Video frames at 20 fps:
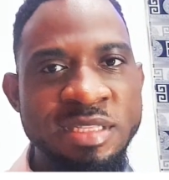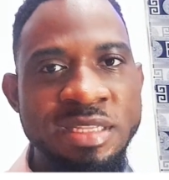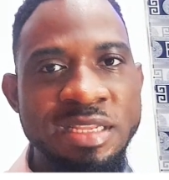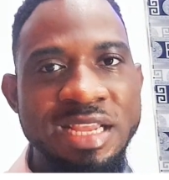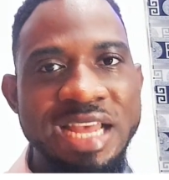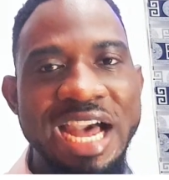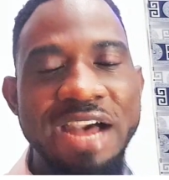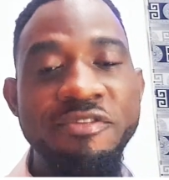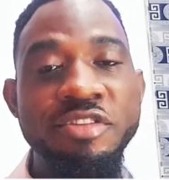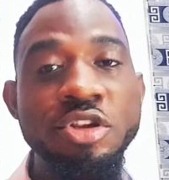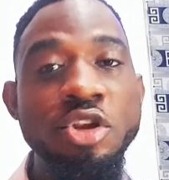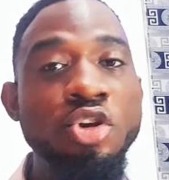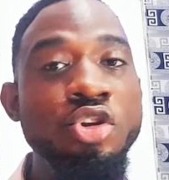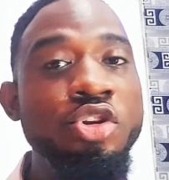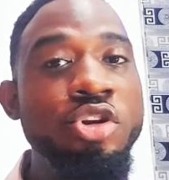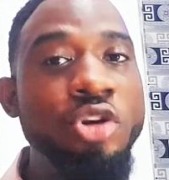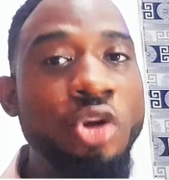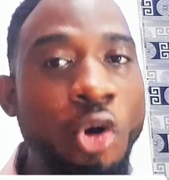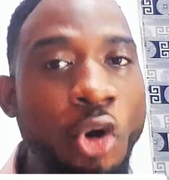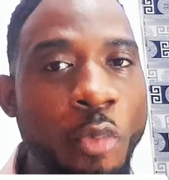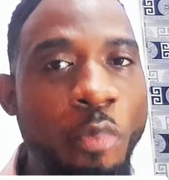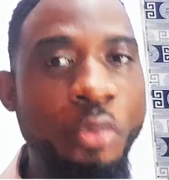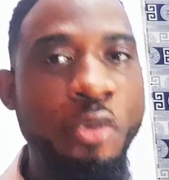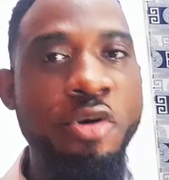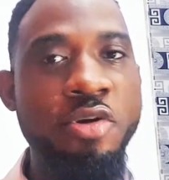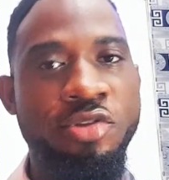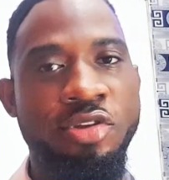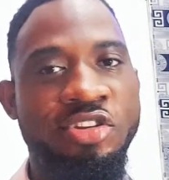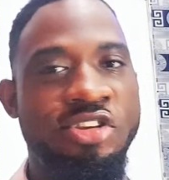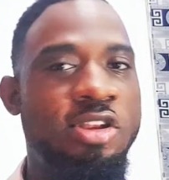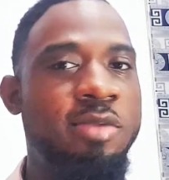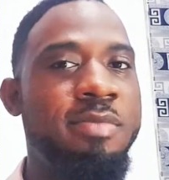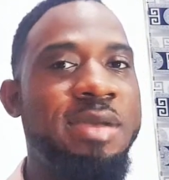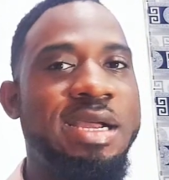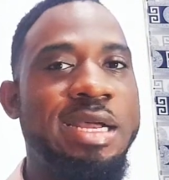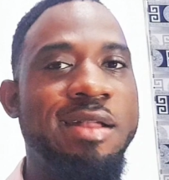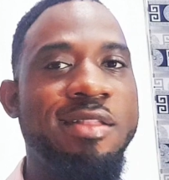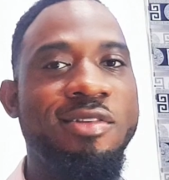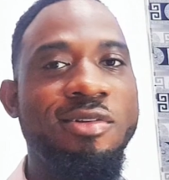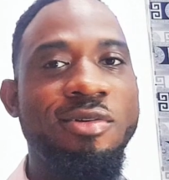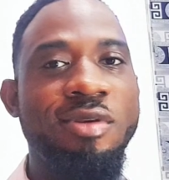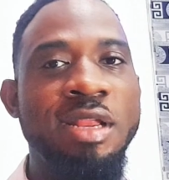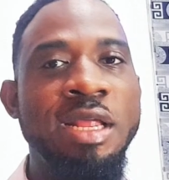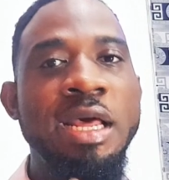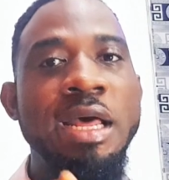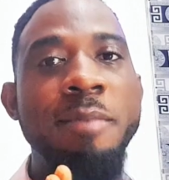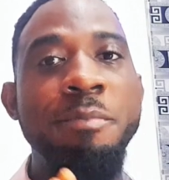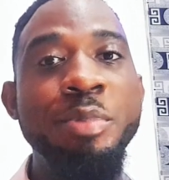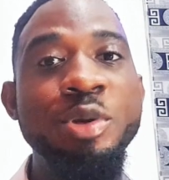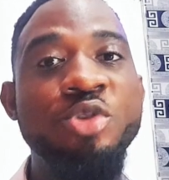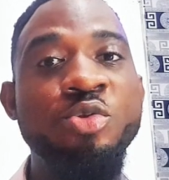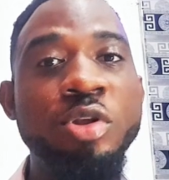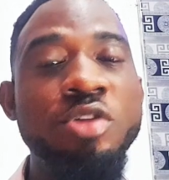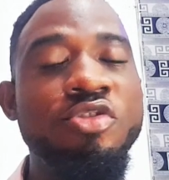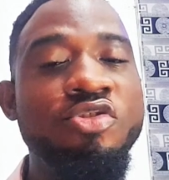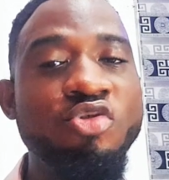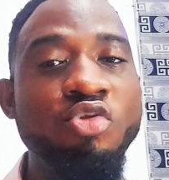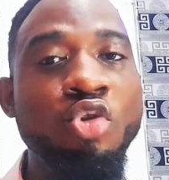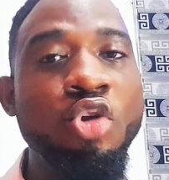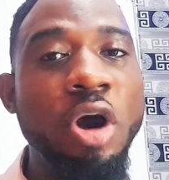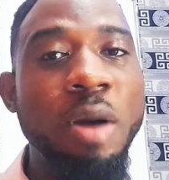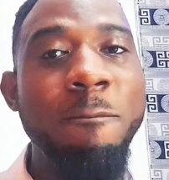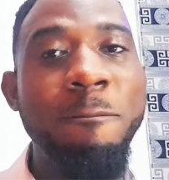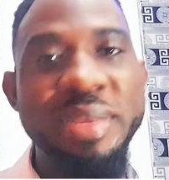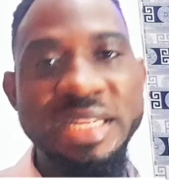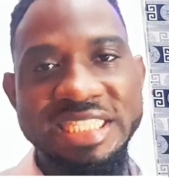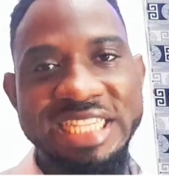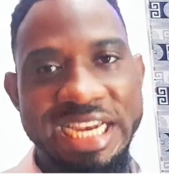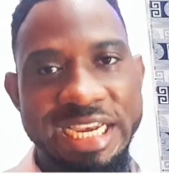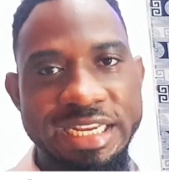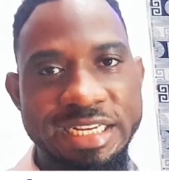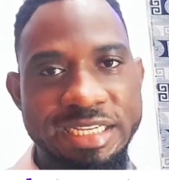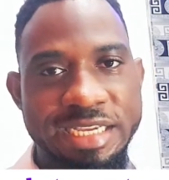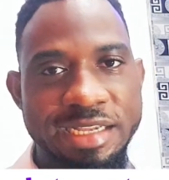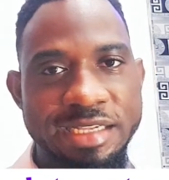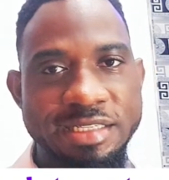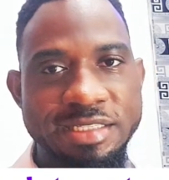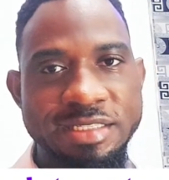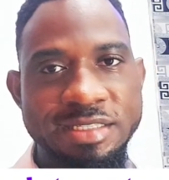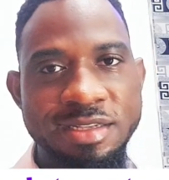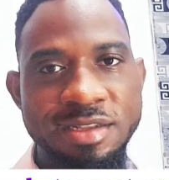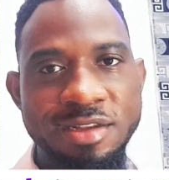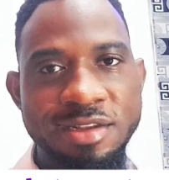Having no punctuation mark at all between two complete ideas.